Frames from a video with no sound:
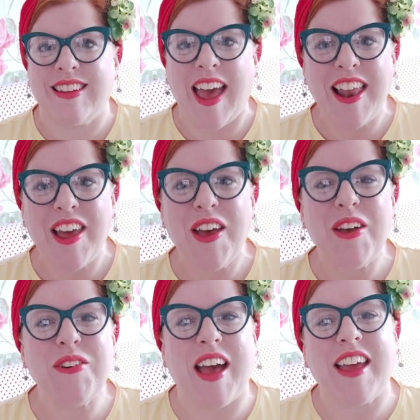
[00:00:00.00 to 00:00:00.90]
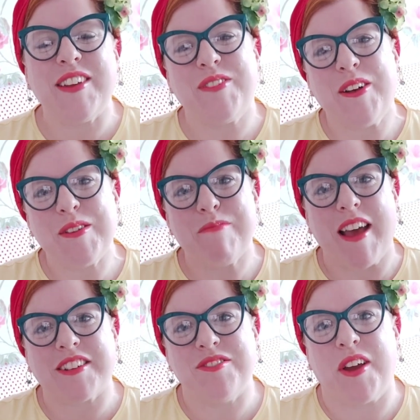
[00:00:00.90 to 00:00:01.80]
Hello and welcome
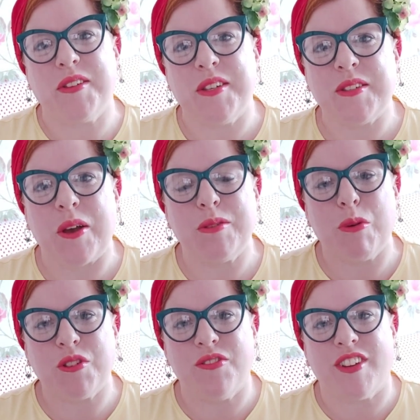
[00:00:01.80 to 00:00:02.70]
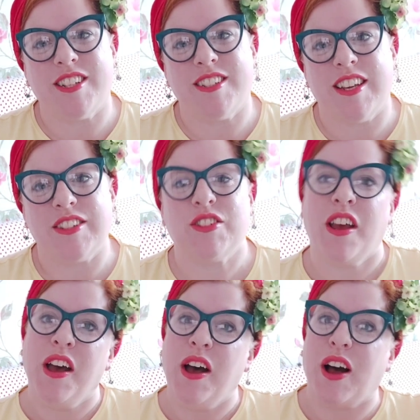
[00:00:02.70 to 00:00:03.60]
back to Rosie Sews Modern Vintage.
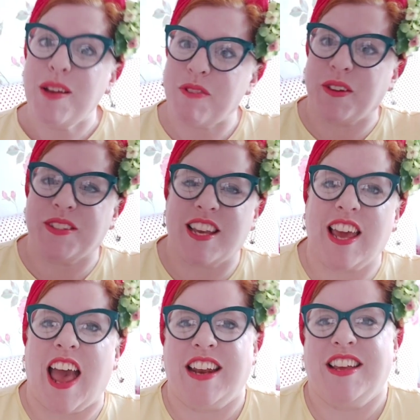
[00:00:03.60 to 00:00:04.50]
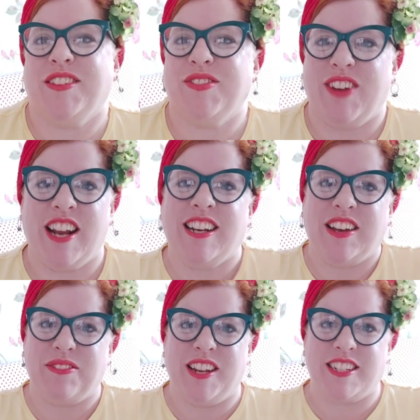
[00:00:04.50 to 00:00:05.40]
I'm Rosie and it is really
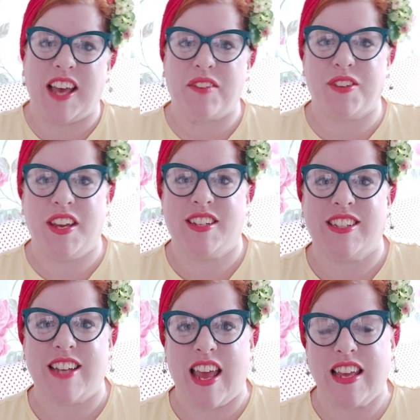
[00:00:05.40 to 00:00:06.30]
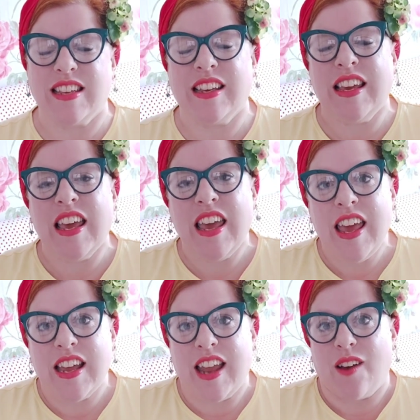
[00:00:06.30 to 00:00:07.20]
lovely to have you here today.
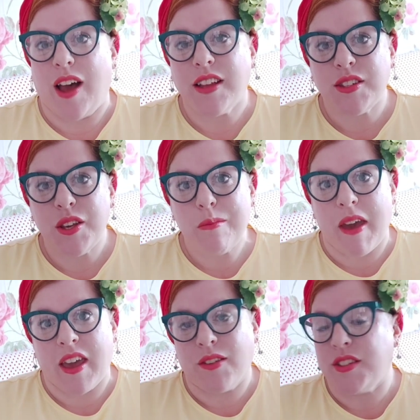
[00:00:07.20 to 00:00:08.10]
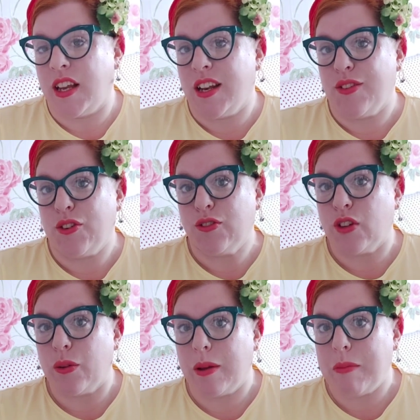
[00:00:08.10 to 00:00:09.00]
Now, as you may have seen if you're
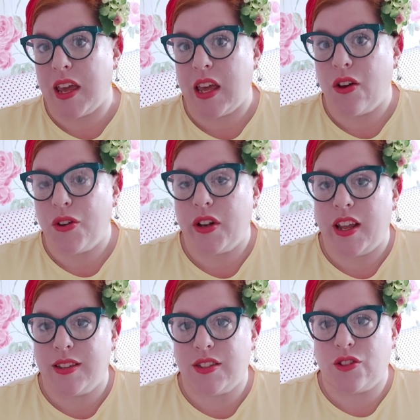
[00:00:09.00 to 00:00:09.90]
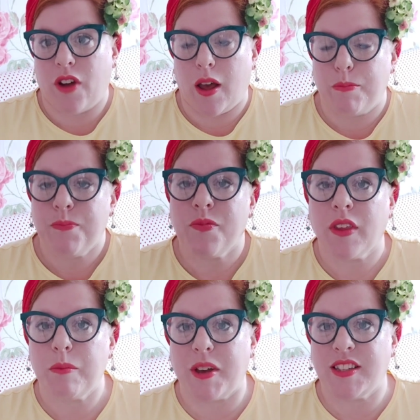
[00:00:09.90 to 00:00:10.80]
following me on Instagram,
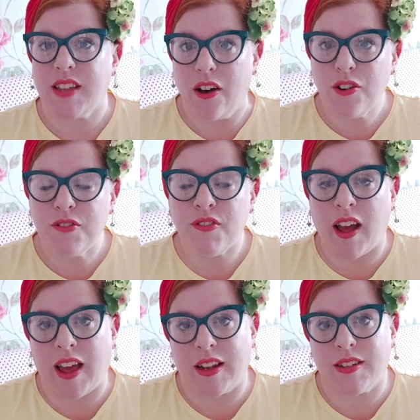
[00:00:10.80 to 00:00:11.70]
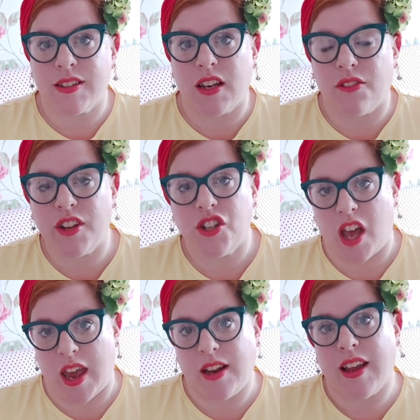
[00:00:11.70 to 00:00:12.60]
myself and the lovely
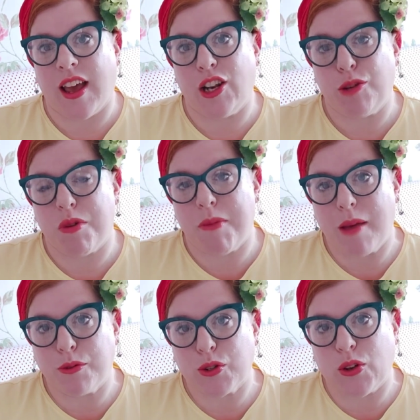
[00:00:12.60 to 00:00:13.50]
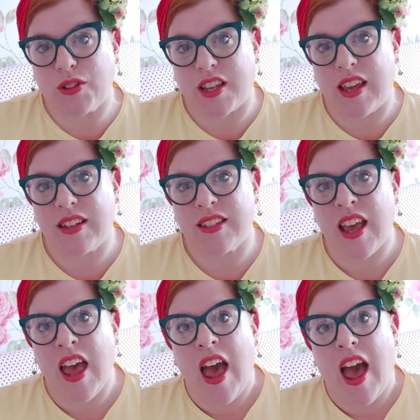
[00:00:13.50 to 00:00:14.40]
Jane at Loopy Mabels Closet
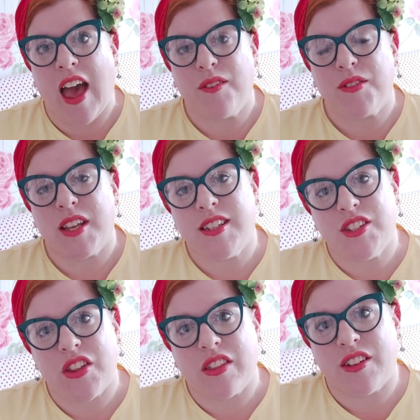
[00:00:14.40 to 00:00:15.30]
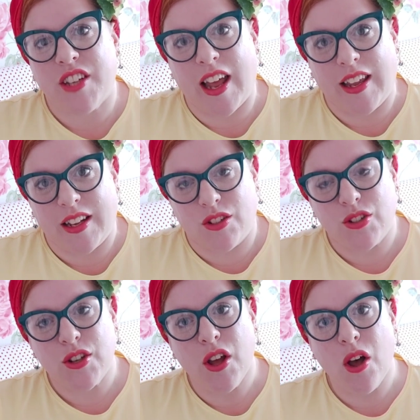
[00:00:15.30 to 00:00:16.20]
have set each other the
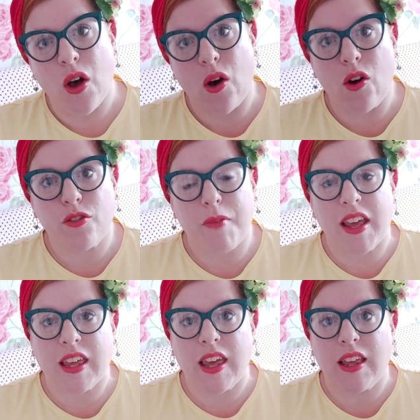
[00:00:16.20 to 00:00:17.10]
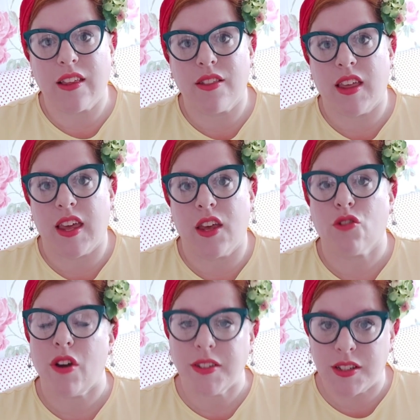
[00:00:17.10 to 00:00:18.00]
challenge of making the
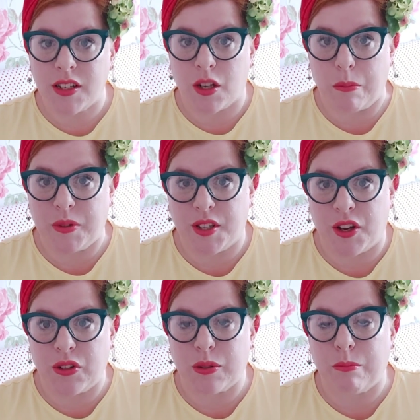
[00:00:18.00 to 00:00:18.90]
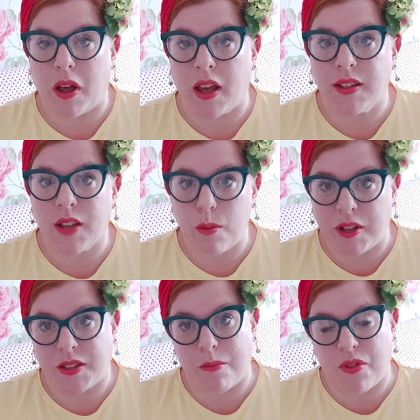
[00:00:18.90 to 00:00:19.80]
Cressida jumpsuit by Sew Me
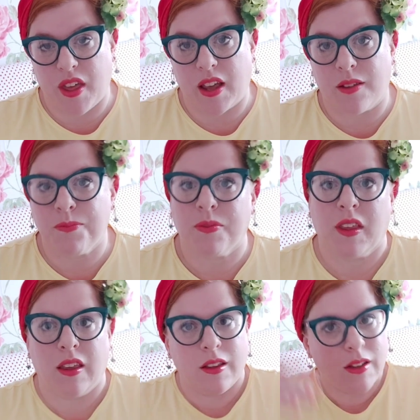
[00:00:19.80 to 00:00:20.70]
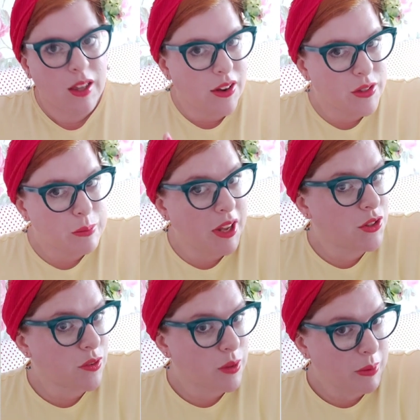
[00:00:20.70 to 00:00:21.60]
Something. Here's a
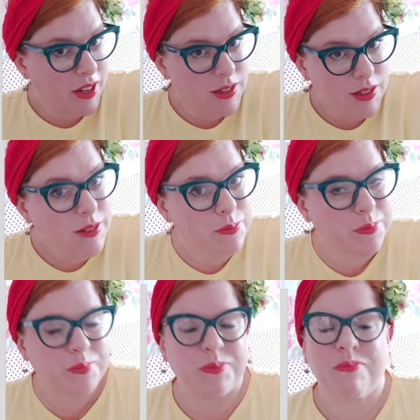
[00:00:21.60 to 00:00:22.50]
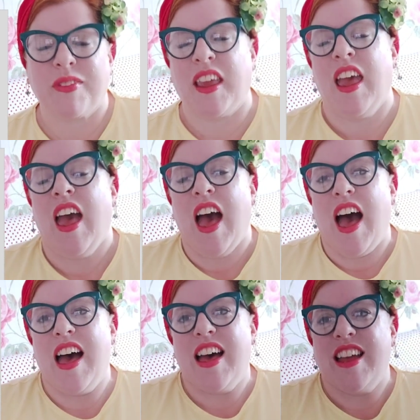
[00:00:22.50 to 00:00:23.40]
picture of the pattern.
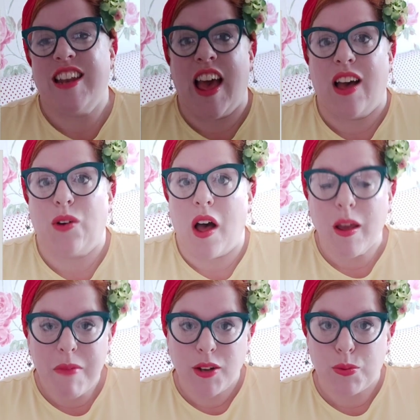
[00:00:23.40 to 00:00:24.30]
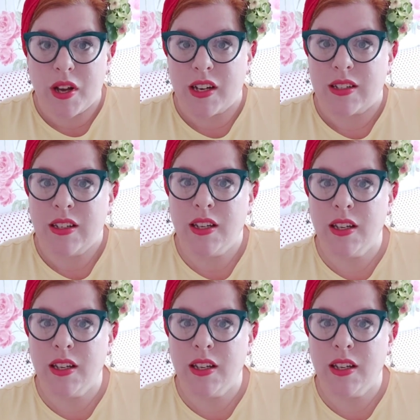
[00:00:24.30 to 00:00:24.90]
Now, I made one